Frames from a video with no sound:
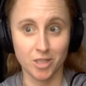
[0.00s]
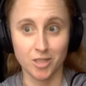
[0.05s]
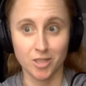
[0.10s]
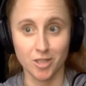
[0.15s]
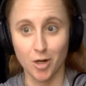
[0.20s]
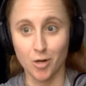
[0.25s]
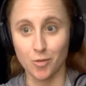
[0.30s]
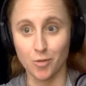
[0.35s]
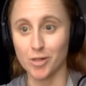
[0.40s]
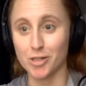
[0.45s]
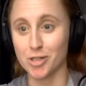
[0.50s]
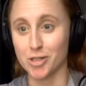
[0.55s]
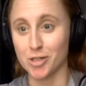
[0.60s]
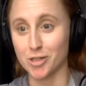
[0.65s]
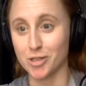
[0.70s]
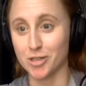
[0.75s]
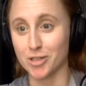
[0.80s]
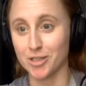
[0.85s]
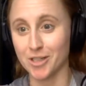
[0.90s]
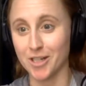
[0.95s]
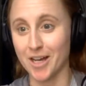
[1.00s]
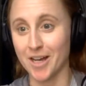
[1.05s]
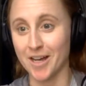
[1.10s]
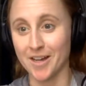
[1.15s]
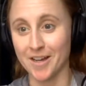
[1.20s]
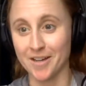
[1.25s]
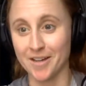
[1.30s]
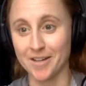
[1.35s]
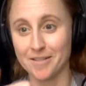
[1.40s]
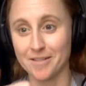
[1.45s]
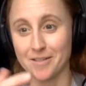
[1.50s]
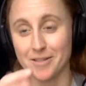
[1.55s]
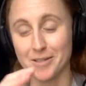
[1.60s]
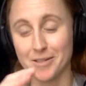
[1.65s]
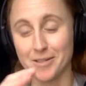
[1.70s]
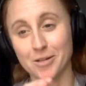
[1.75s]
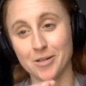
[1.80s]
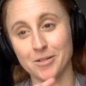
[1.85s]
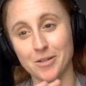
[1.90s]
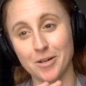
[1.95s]
your original
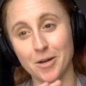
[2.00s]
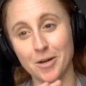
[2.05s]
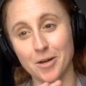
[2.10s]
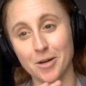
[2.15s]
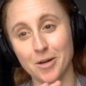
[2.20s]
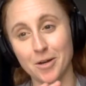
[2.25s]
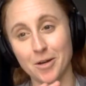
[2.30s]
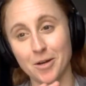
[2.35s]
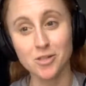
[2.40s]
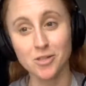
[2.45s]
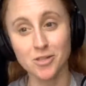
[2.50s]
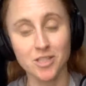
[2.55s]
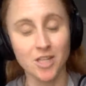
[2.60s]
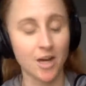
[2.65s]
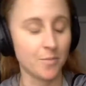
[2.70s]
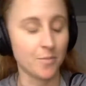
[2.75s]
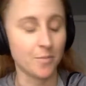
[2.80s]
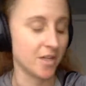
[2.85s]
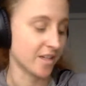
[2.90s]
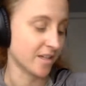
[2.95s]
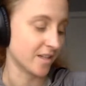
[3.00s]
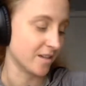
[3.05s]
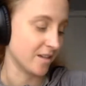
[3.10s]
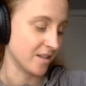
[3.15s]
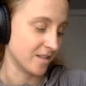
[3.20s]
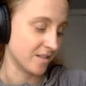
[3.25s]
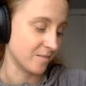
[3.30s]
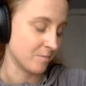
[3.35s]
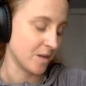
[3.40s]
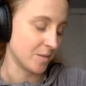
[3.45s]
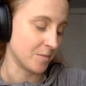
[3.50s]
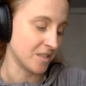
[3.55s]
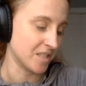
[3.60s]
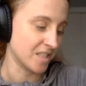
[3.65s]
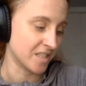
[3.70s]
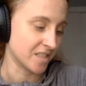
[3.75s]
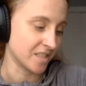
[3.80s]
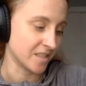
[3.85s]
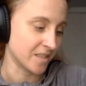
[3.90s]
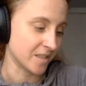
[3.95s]
topic, and maybe
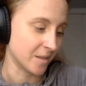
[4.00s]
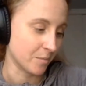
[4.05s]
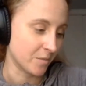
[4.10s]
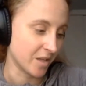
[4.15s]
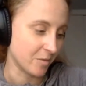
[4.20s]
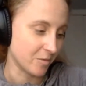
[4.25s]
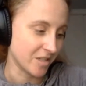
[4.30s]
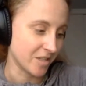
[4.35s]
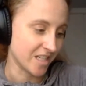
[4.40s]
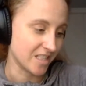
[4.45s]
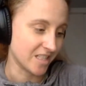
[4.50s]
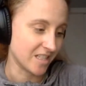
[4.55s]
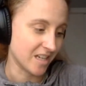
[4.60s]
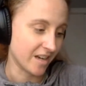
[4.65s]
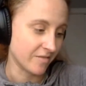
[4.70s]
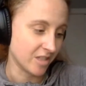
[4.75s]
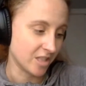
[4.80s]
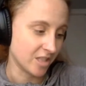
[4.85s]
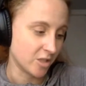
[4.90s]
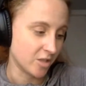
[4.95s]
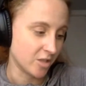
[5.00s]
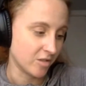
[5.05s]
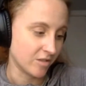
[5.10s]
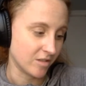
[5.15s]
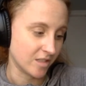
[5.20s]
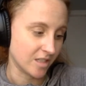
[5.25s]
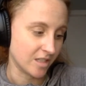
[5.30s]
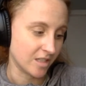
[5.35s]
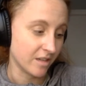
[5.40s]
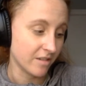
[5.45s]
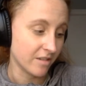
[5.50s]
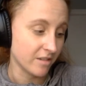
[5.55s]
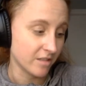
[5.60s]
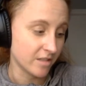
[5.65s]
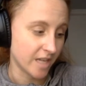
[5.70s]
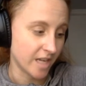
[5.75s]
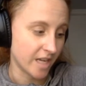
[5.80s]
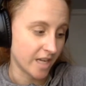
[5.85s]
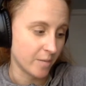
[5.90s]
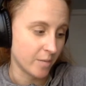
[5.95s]
this is something we can dive into in another
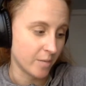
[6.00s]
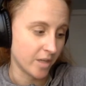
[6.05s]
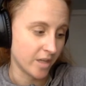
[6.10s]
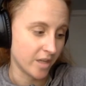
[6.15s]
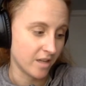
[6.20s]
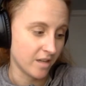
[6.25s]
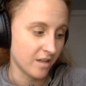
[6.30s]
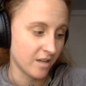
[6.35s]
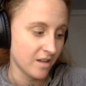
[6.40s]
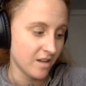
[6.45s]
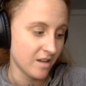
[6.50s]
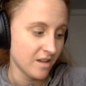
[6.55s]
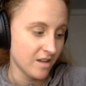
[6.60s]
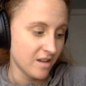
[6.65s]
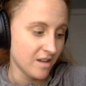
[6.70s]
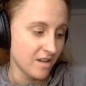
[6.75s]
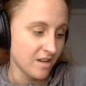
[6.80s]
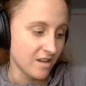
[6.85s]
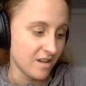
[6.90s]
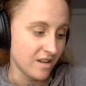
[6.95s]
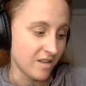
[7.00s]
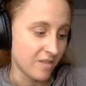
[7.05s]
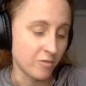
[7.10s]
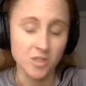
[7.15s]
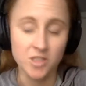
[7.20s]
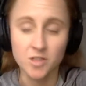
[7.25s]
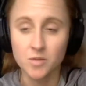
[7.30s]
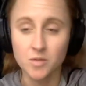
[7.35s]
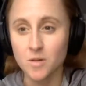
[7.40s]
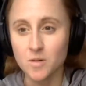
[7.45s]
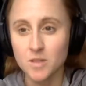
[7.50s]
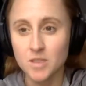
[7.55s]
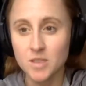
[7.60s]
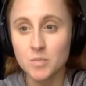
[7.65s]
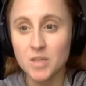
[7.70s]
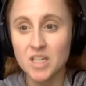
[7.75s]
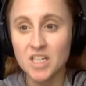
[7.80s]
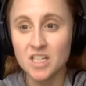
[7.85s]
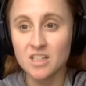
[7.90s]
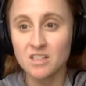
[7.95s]
day. But if we're
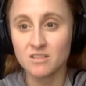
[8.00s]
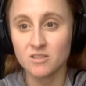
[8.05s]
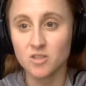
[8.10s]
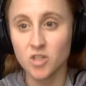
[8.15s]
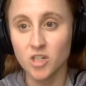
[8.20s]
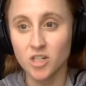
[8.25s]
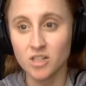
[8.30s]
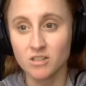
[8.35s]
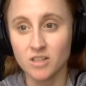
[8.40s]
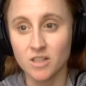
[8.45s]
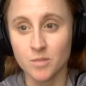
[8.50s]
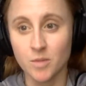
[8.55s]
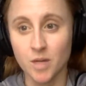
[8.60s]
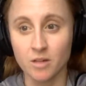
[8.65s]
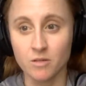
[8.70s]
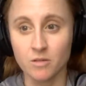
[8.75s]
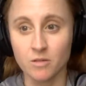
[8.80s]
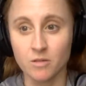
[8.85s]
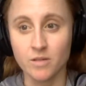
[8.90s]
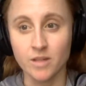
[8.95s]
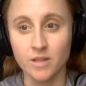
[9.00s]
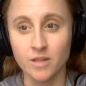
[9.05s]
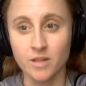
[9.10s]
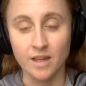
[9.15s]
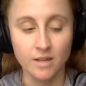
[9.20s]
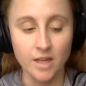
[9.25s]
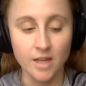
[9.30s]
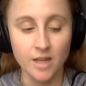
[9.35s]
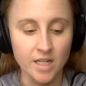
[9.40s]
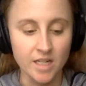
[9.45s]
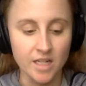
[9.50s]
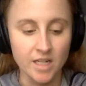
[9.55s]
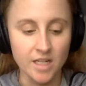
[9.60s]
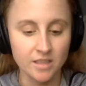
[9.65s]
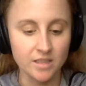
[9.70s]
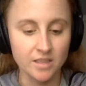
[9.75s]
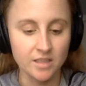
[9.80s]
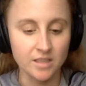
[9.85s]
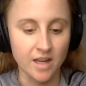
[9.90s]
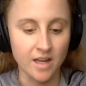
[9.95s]
speaking strictly about youth
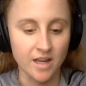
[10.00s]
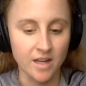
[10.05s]
athletics,